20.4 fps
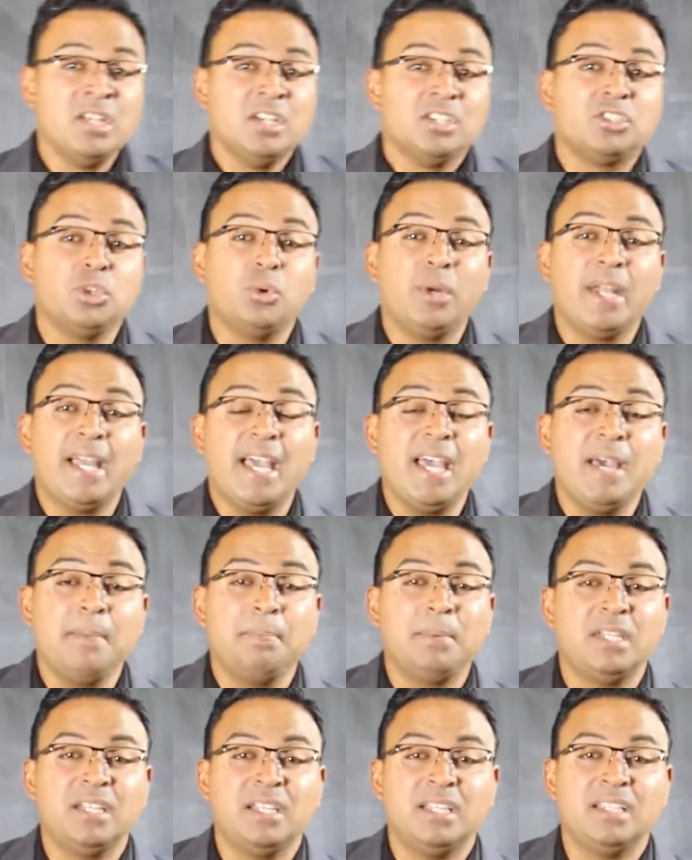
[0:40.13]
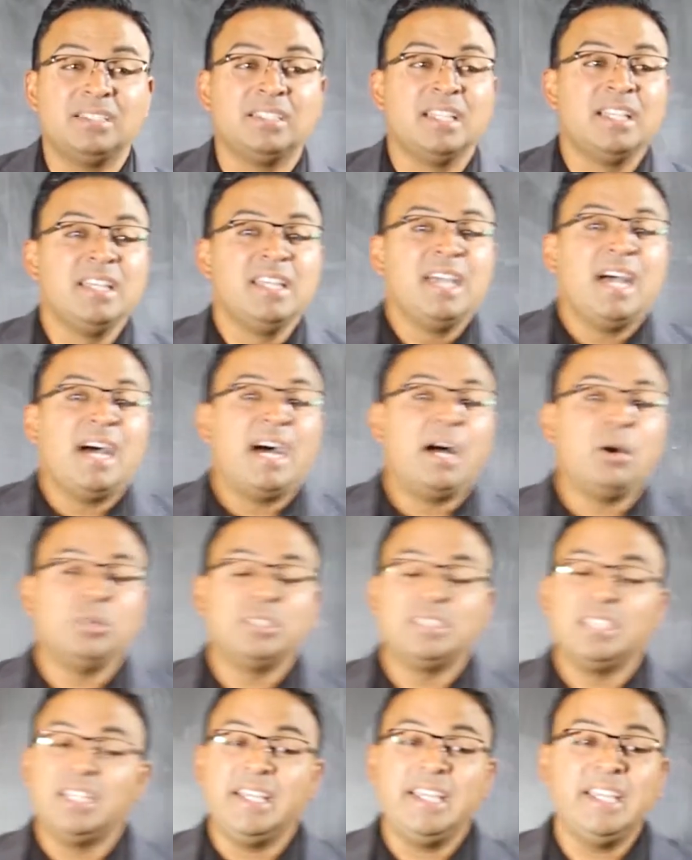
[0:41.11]
So what happened is I
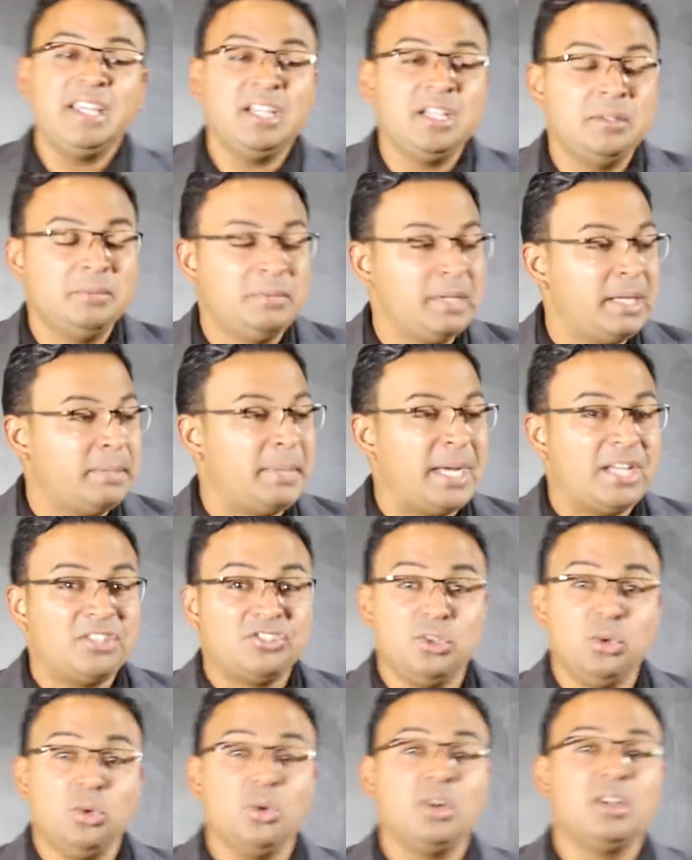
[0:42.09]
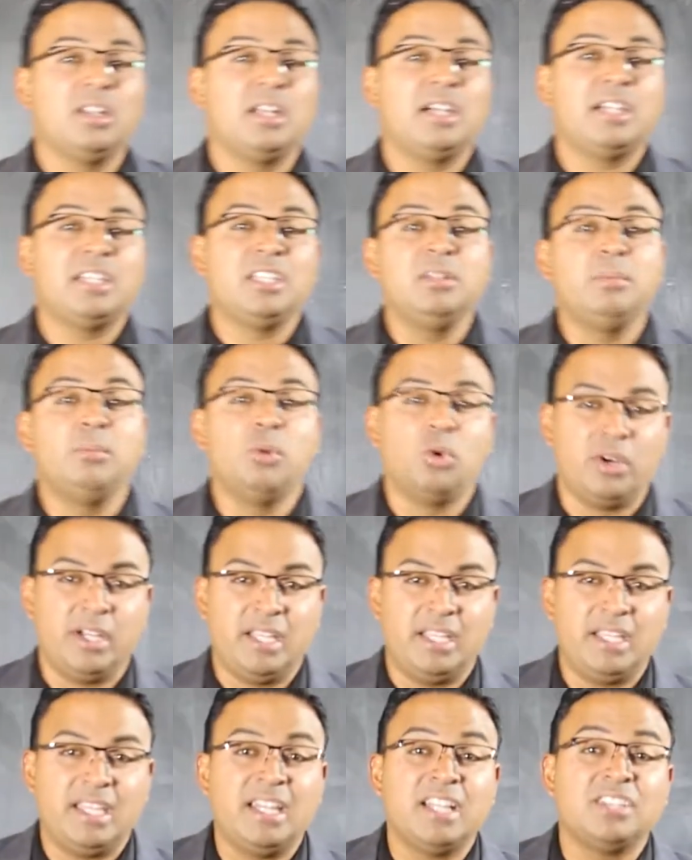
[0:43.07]
was laying in about 2 o'clock in the morning,